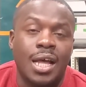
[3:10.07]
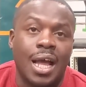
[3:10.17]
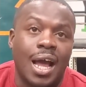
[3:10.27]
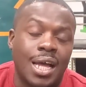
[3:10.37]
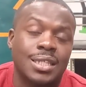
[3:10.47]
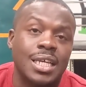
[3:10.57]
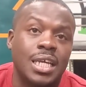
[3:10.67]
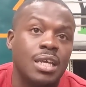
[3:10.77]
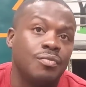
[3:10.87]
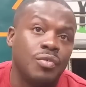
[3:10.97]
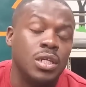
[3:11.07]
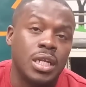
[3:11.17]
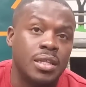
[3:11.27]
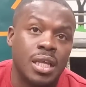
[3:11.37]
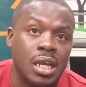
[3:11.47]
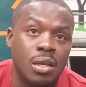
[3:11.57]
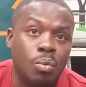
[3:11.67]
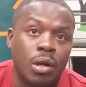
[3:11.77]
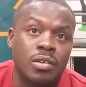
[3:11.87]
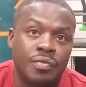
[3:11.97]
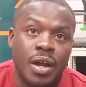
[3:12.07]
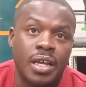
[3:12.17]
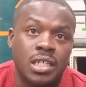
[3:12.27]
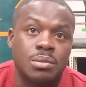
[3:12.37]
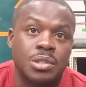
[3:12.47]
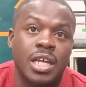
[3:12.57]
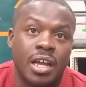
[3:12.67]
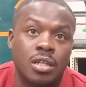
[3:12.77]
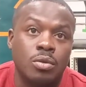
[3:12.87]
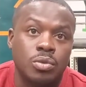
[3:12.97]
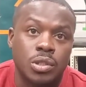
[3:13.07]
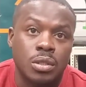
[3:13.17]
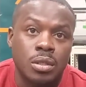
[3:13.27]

I, I think he really didn't think he won the fight because it was that close.